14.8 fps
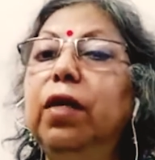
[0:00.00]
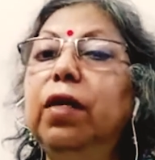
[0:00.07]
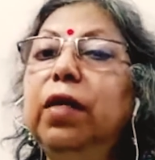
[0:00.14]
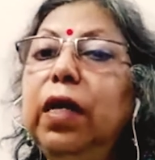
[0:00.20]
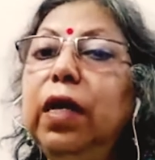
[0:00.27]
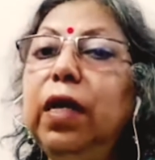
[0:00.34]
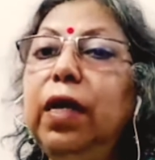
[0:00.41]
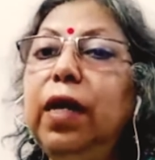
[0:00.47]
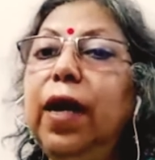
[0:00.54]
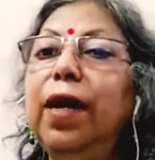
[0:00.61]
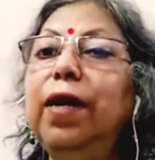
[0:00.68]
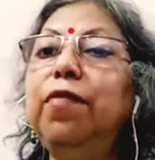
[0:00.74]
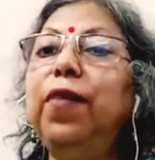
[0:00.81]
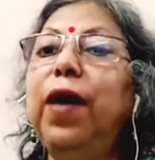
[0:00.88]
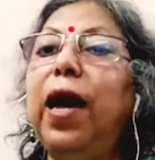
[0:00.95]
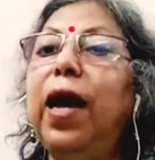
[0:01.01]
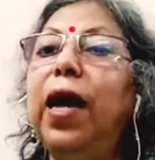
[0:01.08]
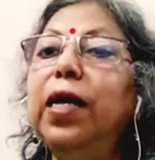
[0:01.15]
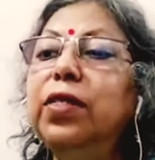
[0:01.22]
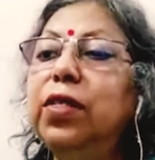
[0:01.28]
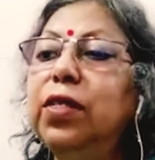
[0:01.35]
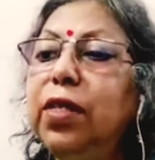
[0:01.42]
real life
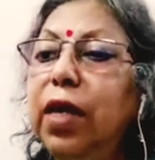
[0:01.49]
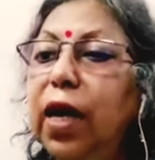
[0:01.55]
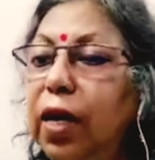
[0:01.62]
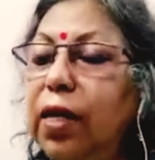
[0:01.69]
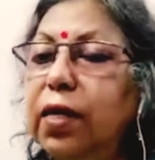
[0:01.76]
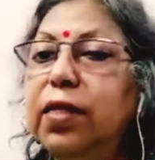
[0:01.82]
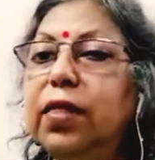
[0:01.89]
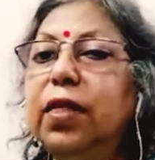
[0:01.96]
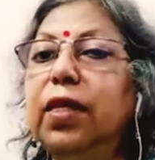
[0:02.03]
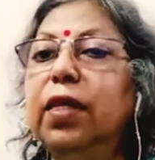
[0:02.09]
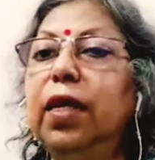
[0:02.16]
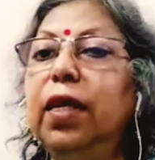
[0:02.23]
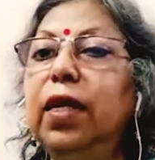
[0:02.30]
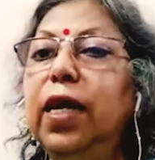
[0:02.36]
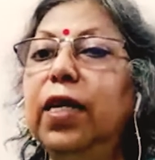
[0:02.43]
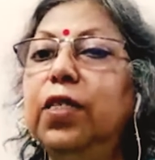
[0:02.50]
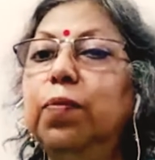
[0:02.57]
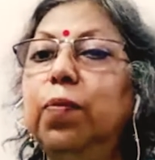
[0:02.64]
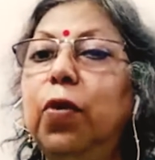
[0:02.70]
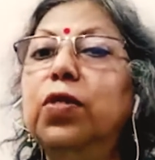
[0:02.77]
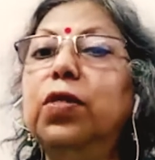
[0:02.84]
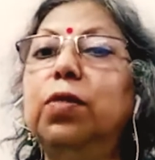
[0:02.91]
as realistically as
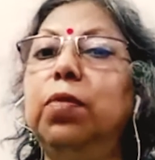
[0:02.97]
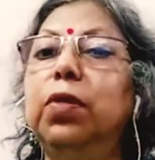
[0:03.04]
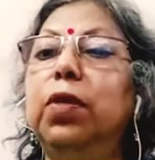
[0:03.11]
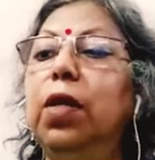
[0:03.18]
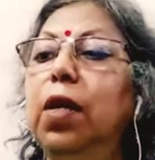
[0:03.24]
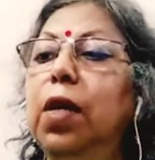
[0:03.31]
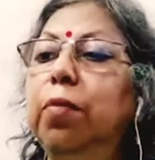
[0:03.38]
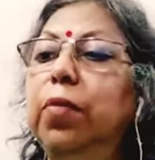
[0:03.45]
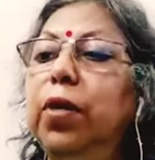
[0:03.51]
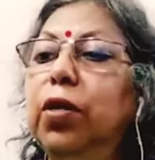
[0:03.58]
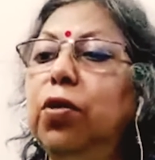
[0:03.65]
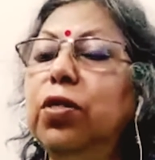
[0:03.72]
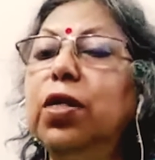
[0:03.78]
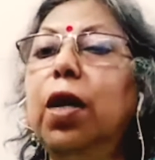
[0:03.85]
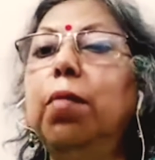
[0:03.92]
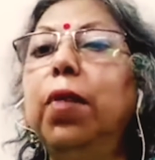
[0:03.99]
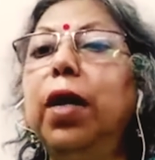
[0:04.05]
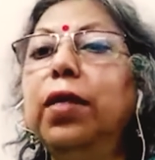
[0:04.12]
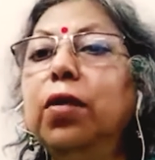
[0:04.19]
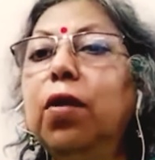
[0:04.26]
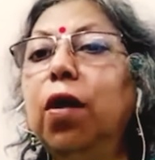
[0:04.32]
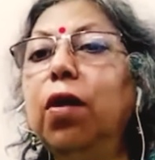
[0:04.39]
possible, because our
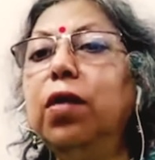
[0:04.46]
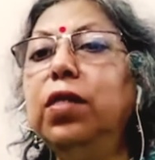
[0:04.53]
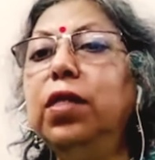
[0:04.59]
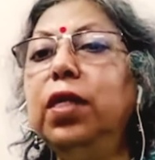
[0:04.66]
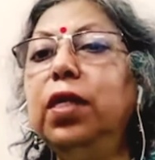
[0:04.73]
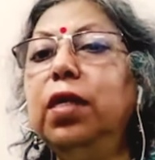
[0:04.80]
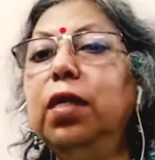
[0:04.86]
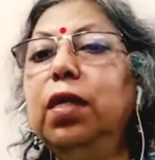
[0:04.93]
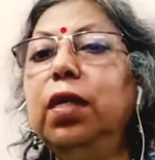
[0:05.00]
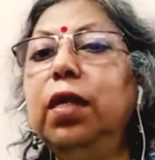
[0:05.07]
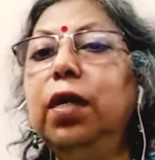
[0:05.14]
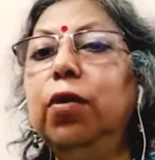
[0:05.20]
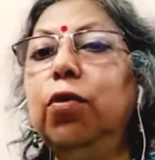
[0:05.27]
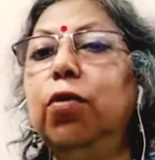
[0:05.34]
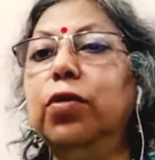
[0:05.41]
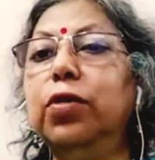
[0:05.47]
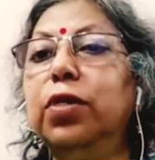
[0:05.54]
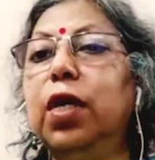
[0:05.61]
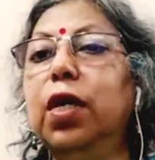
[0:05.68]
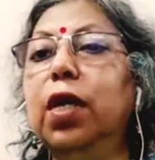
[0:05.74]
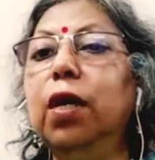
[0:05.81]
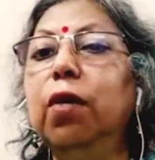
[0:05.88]
mythological
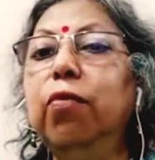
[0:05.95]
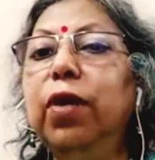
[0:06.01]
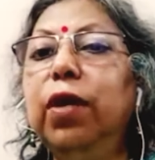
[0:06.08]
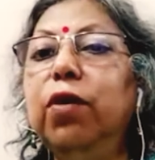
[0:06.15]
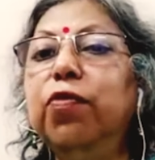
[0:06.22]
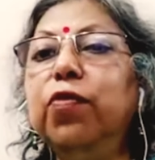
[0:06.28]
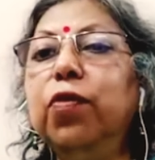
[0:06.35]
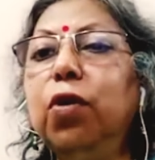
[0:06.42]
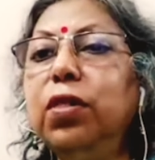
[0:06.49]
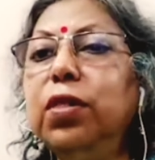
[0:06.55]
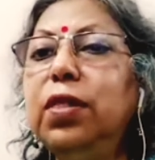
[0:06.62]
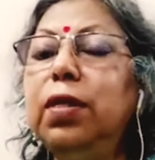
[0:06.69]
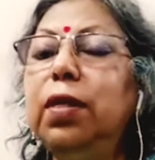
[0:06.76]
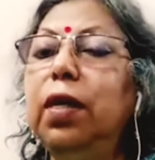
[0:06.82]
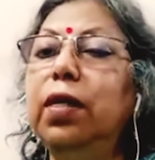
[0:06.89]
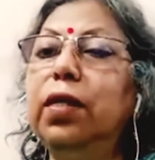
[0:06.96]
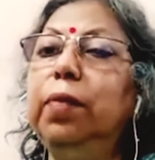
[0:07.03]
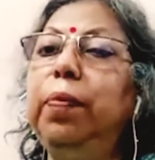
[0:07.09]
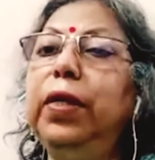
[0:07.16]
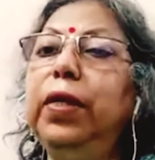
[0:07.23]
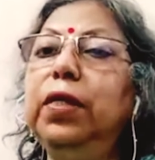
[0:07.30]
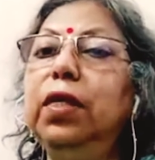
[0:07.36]
heroes were, of course, they are
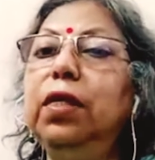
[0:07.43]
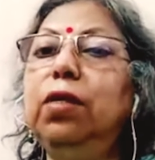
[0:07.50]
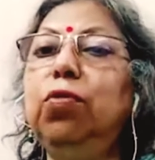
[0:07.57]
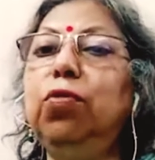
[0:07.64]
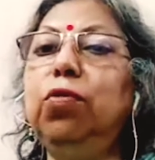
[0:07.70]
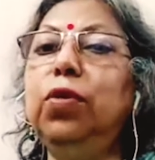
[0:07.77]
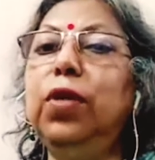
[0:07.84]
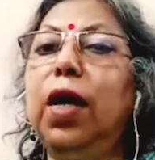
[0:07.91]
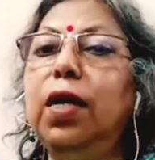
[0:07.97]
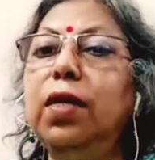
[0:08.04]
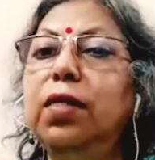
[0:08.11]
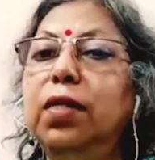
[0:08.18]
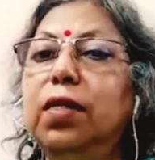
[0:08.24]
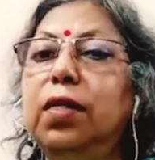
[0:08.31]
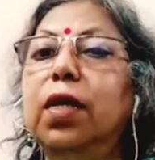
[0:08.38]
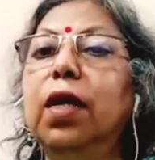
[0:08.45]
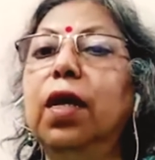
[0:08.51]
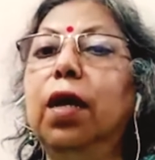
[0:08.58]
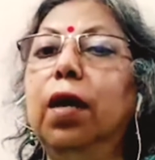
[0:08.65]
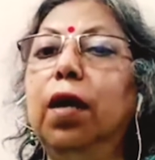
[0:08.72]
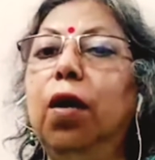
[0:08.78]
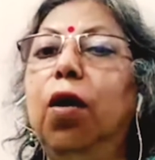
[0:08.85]
depicted through dance
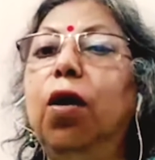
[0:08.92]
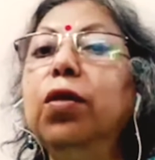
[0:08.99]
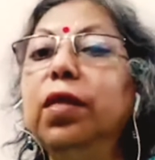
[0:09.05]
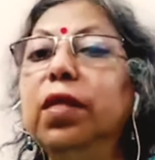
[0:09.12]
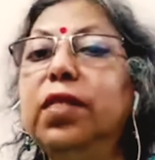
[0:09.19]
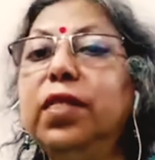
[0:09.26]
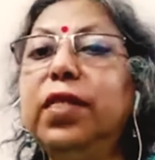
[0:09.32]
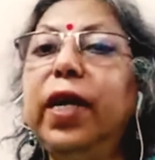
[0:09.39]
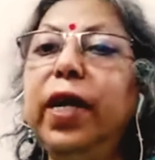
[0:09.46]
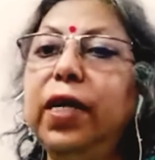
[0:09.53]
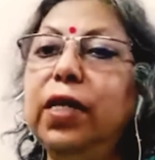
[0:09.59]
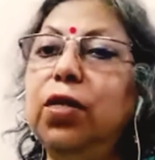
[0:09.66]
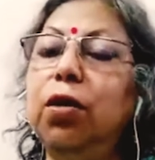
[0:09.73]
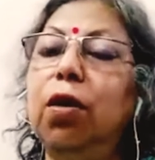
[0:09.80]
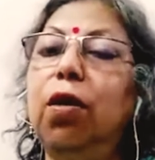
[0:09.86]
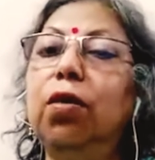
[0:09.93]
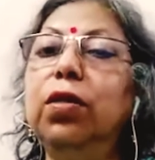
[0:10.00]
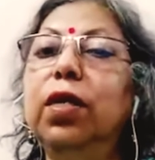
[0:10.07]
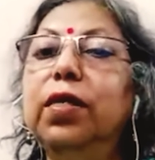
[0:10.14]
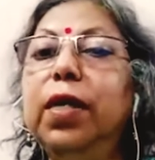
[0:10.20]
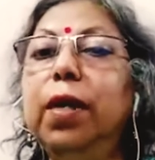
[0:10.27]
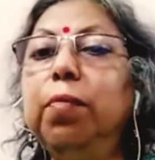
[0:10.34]
on stage, on
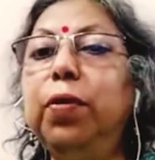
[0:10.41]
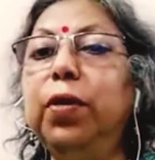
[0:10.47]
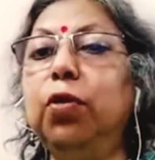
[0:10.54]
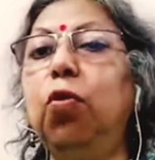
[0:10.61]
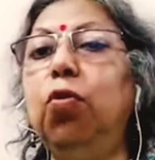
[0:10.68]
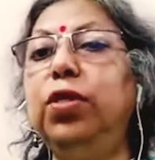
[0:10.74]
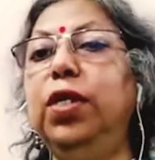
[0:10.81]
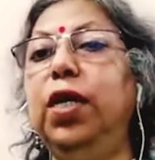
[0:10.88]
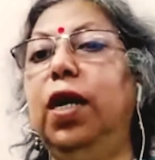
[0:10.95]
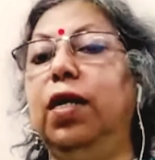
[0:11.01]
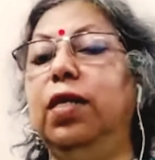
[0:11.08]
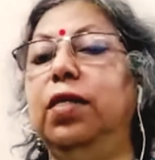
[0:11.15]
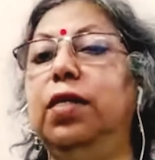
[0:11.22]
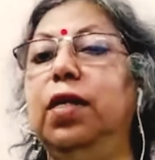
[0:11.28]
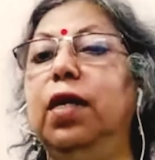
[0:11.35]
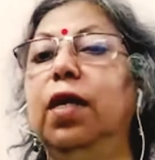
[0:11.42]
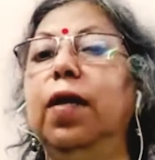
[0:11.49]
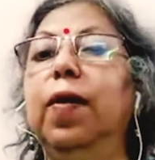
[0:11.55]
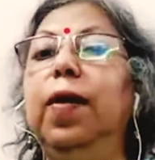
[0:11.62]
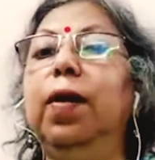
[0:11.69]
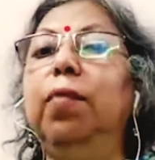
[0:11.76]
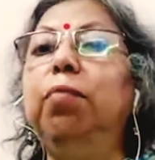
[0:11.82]
the temple courtyards,
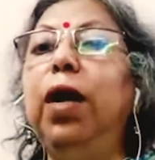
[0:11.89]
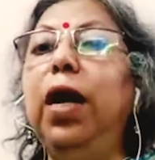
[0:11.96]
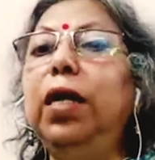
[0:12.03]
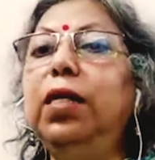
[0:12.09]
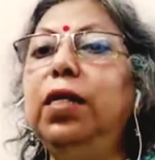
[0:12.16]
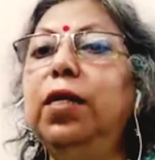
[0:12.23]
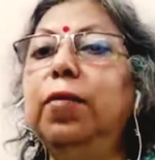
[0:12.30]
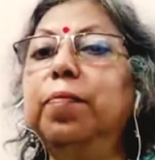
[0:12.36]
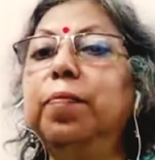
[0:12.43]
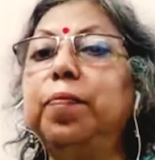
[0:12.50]
but